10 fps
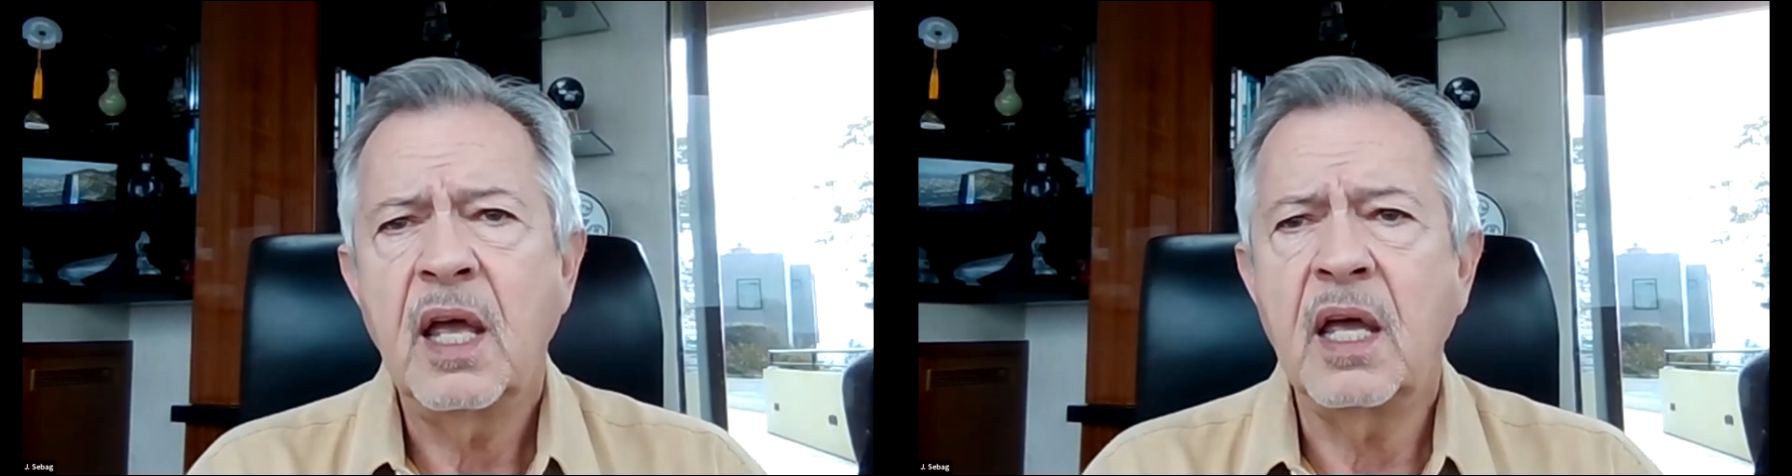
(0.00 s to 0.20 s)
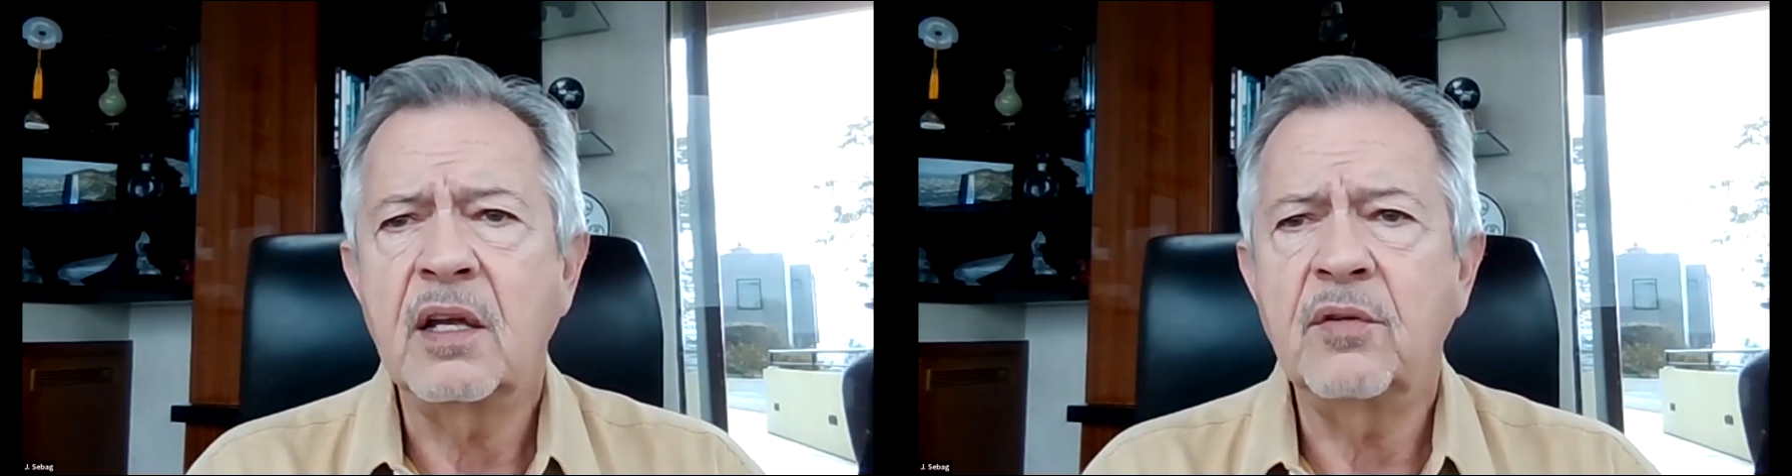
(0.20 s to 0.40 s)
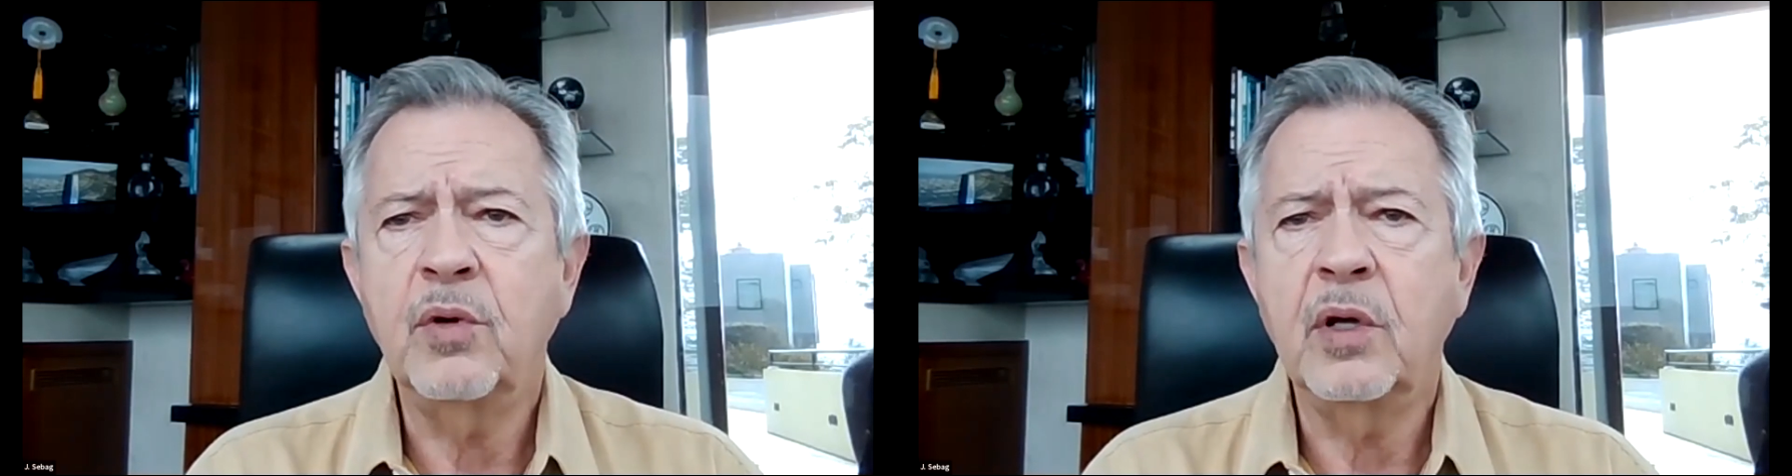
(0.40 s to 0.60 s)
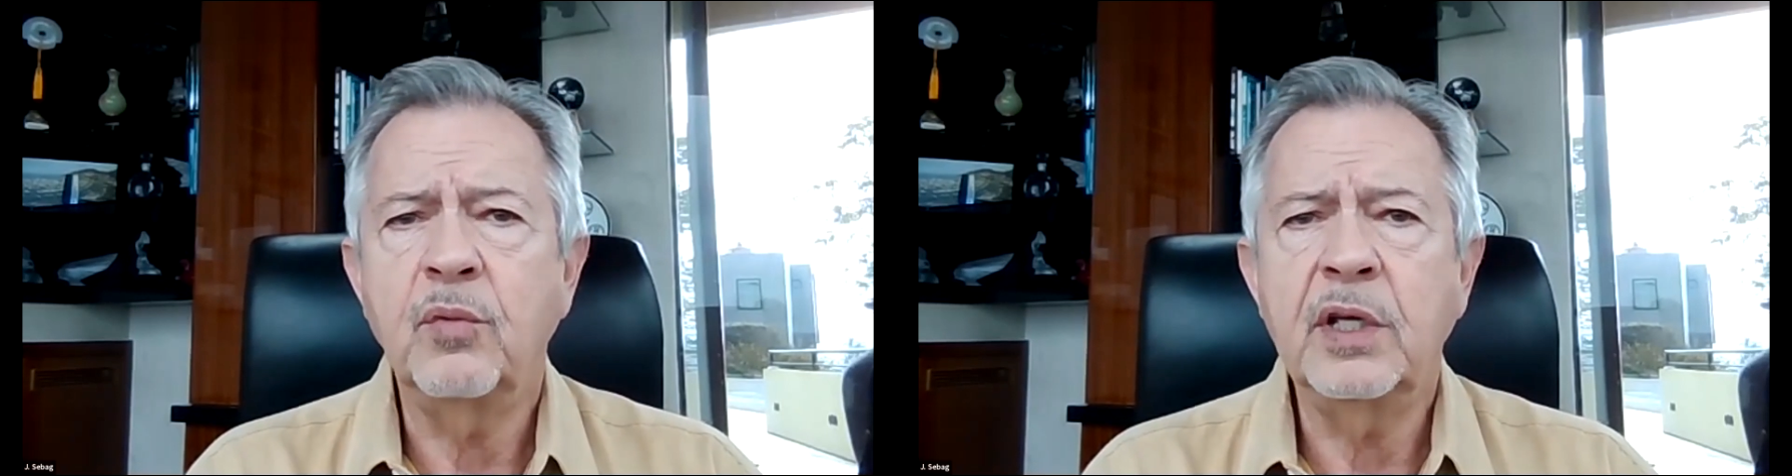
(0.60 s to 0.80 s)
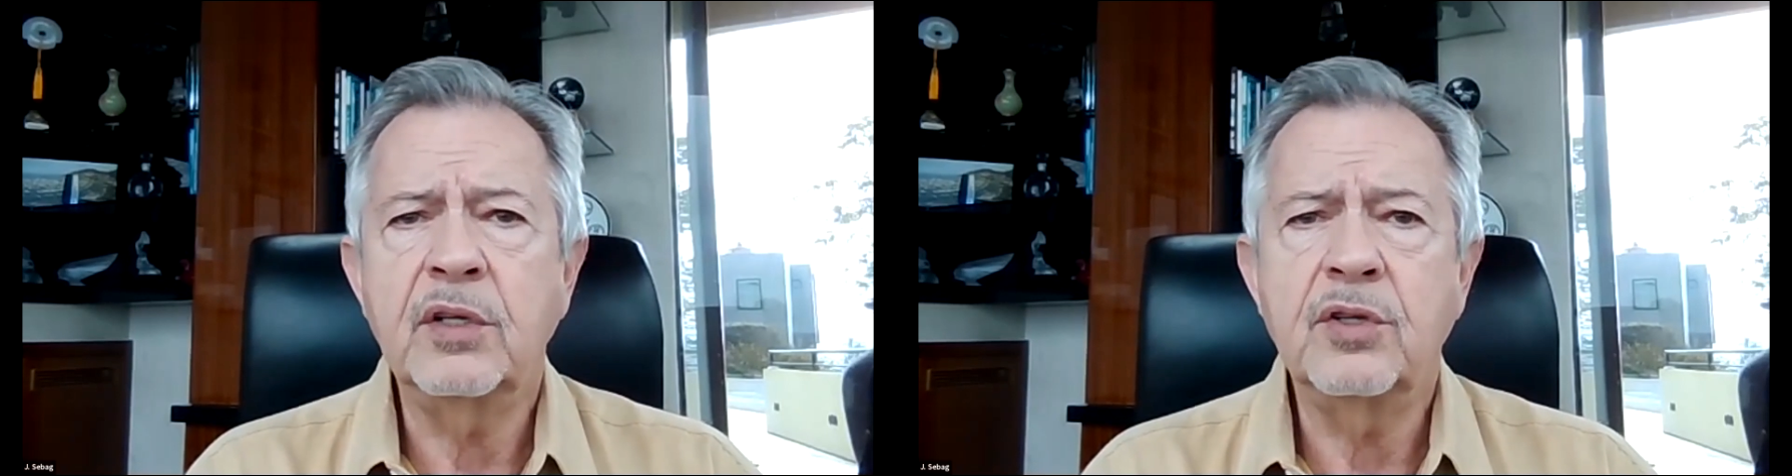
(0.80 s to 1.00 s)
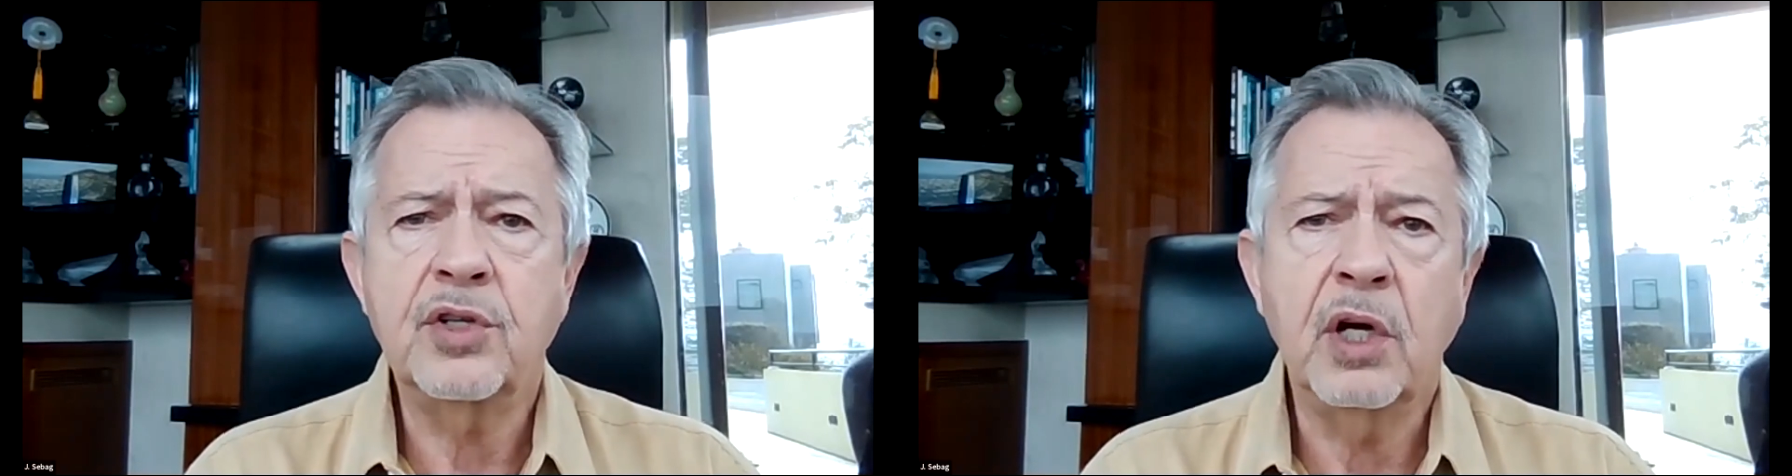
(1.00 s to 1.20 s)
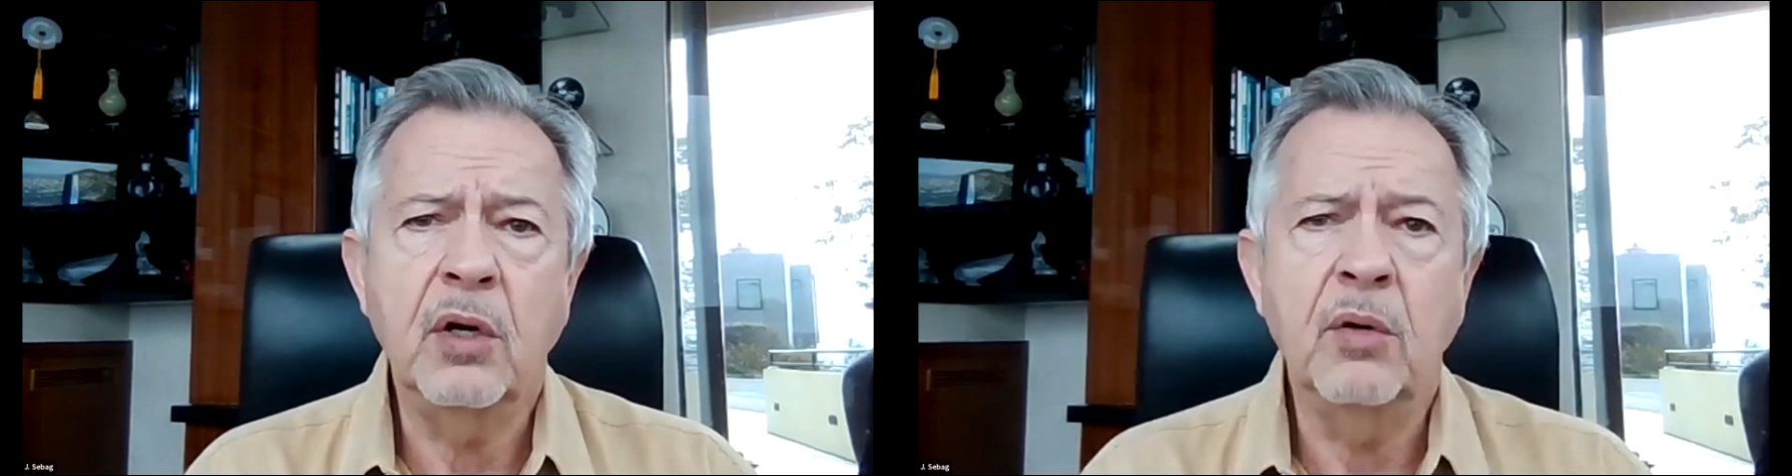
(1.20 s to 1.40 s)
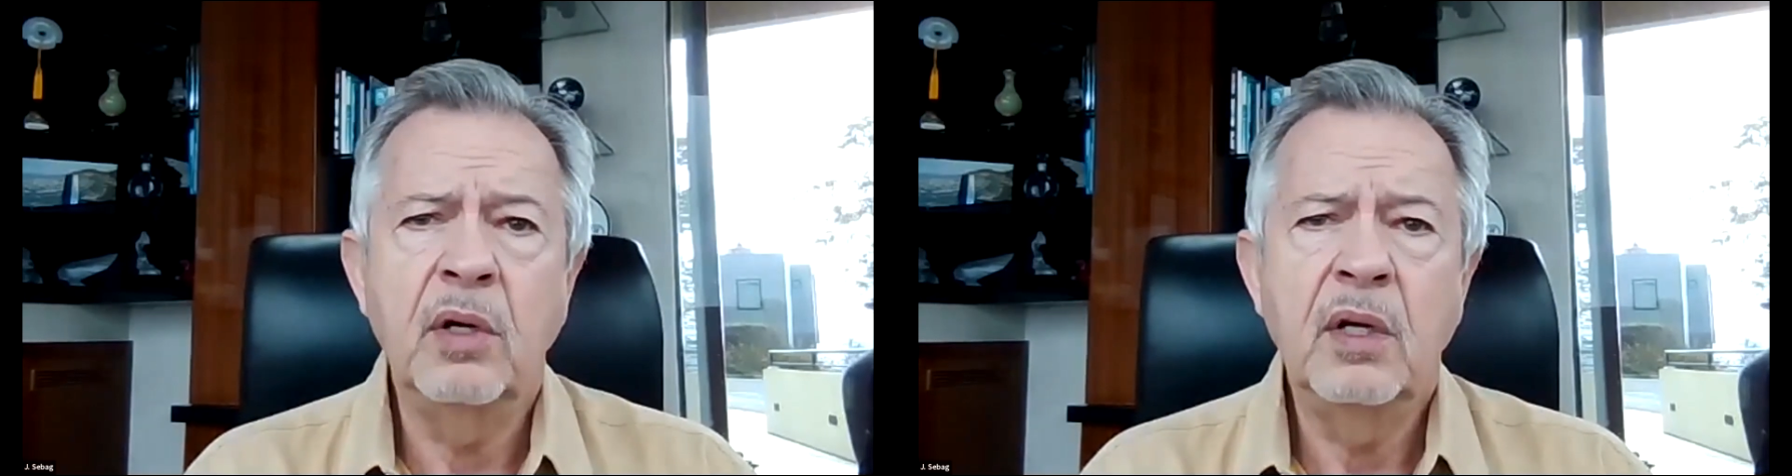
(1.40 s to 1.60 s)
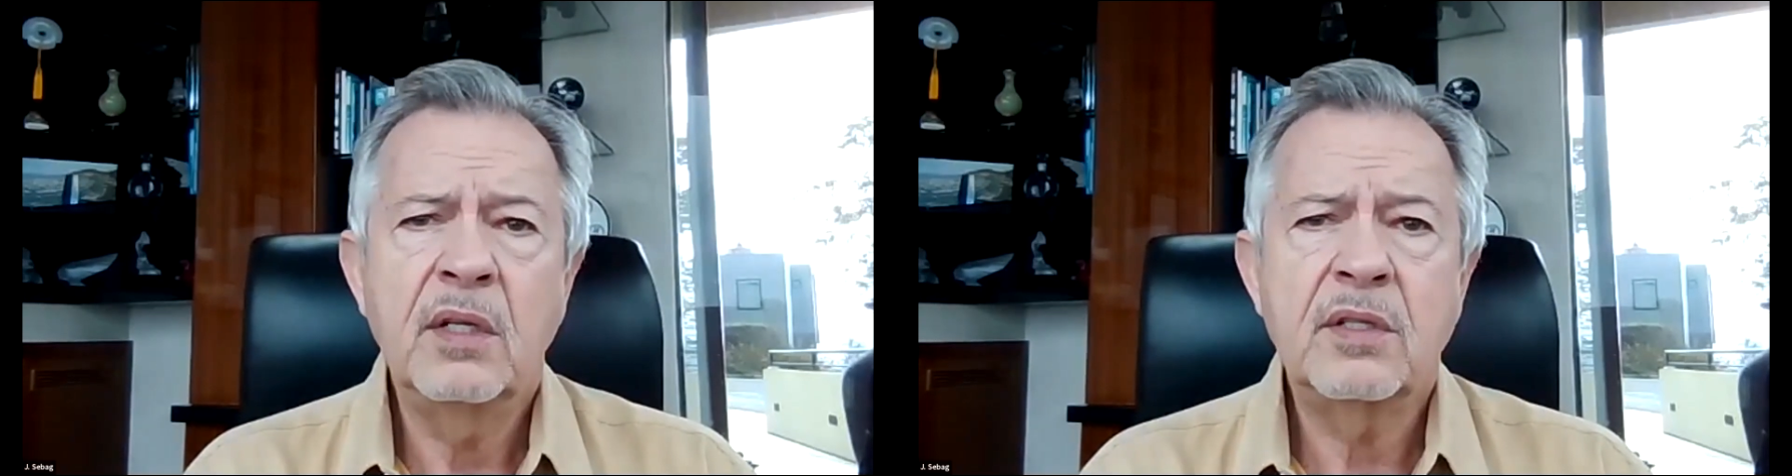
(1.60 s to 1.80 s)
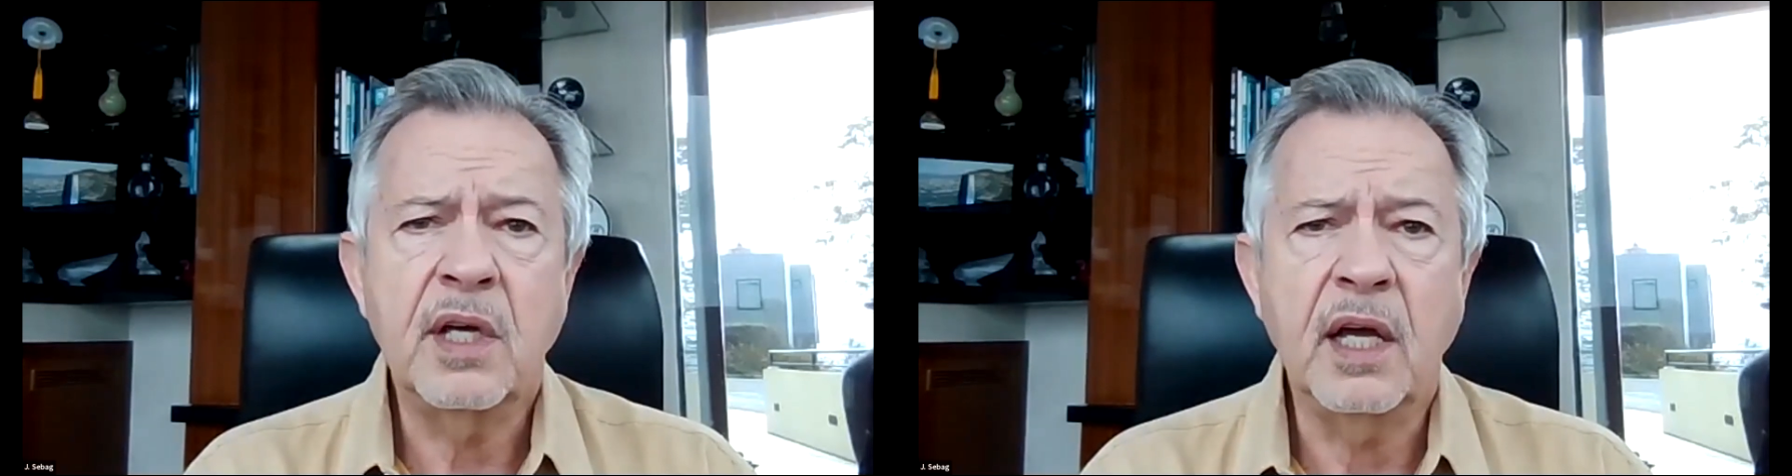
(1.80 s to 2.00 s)
And when we can show
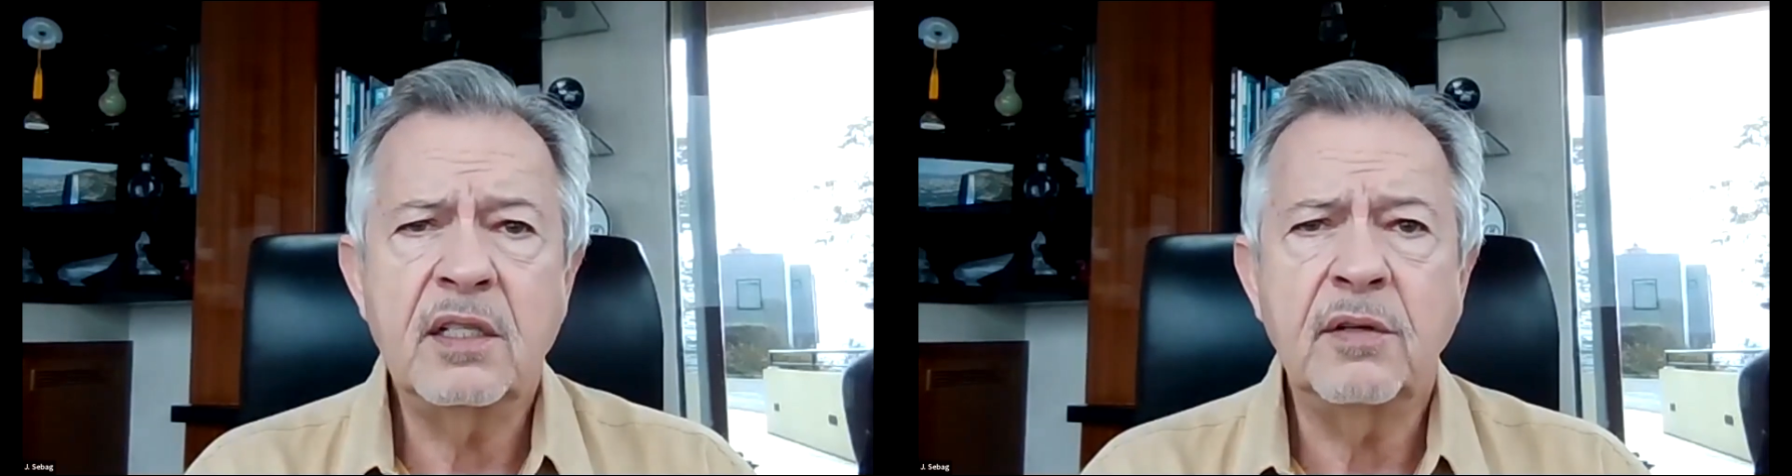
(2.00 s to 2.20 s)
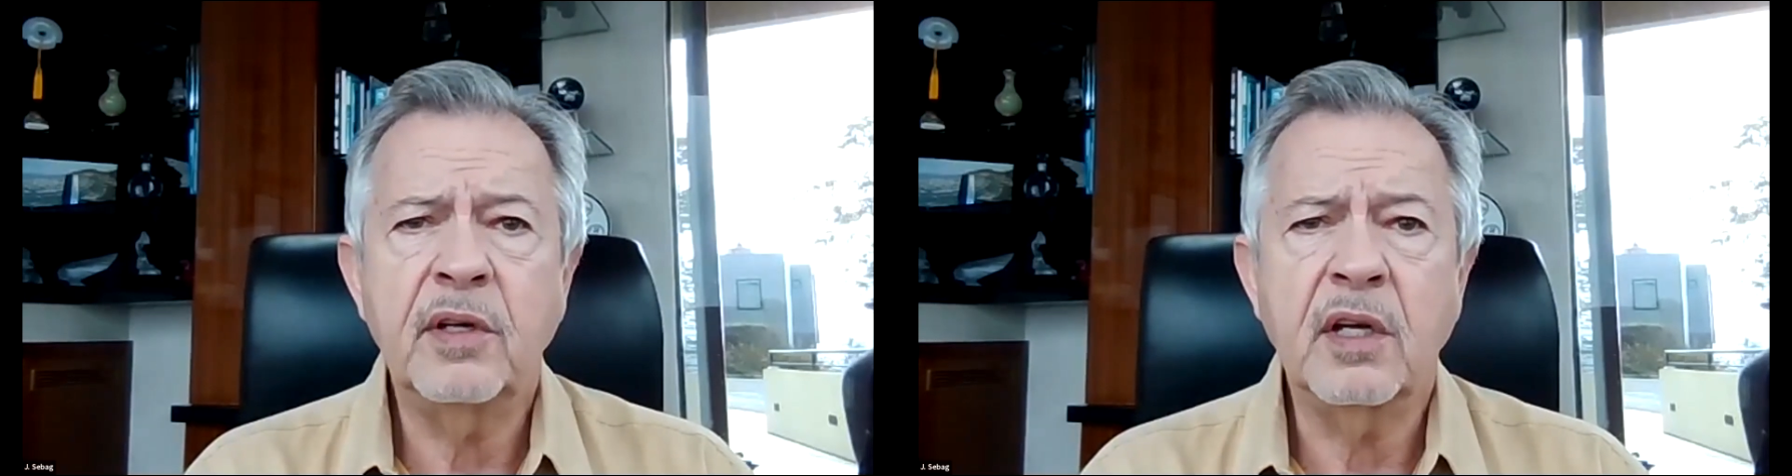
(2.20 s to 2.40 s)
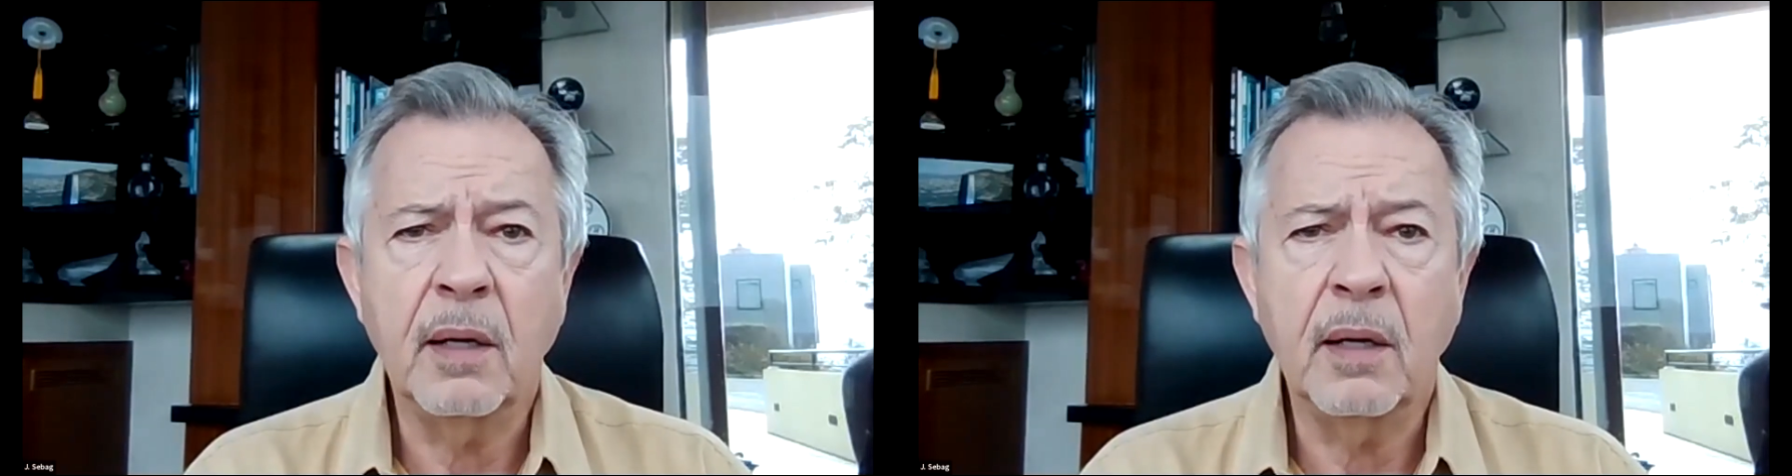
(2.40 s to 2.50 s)
scientific,